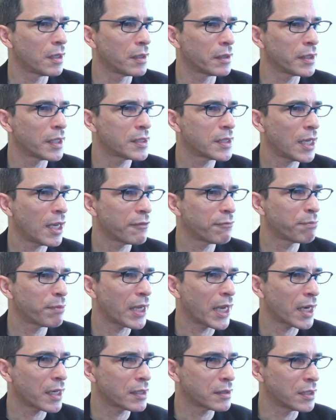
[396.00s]
let's have
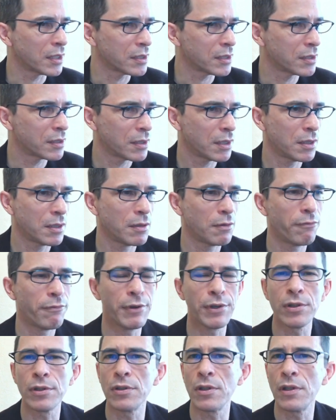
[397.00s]
black just
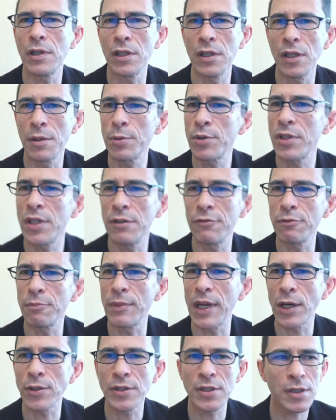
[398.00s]
fill a liberty from the
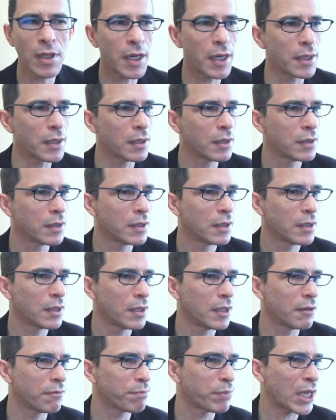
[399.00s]
outside.
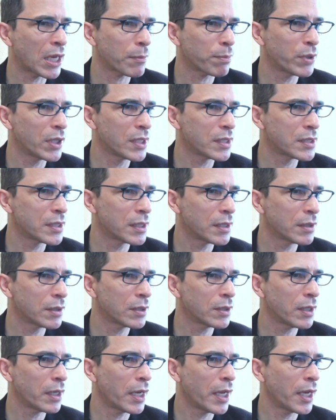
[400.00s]
If black plays
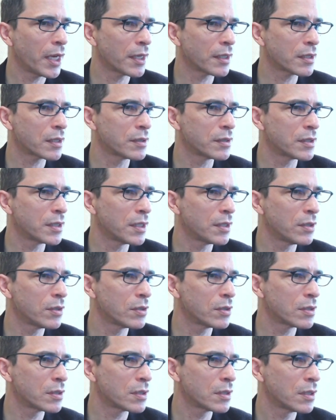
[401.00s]
here and
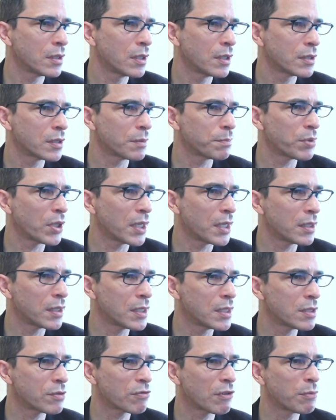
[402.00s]
continues to play
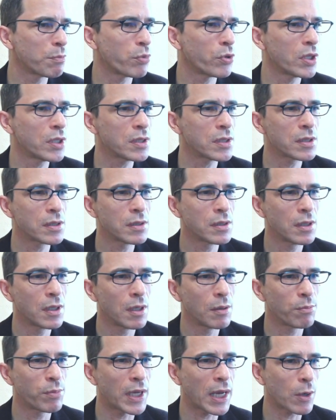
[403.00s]
these 3 points,
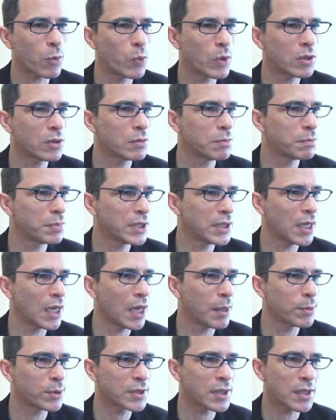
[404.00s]
black will be
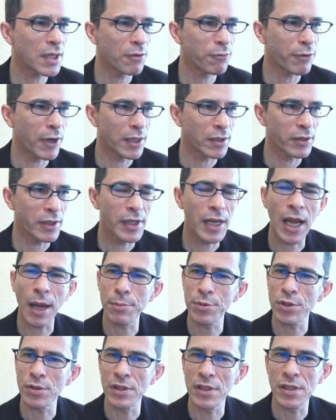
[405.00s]
able to finally
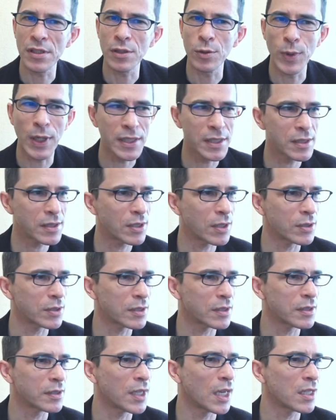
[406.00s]
capture these 2 white stones
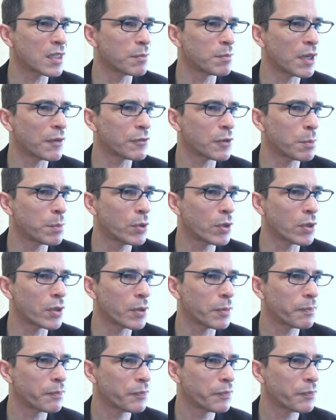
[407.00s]
and take them off the board.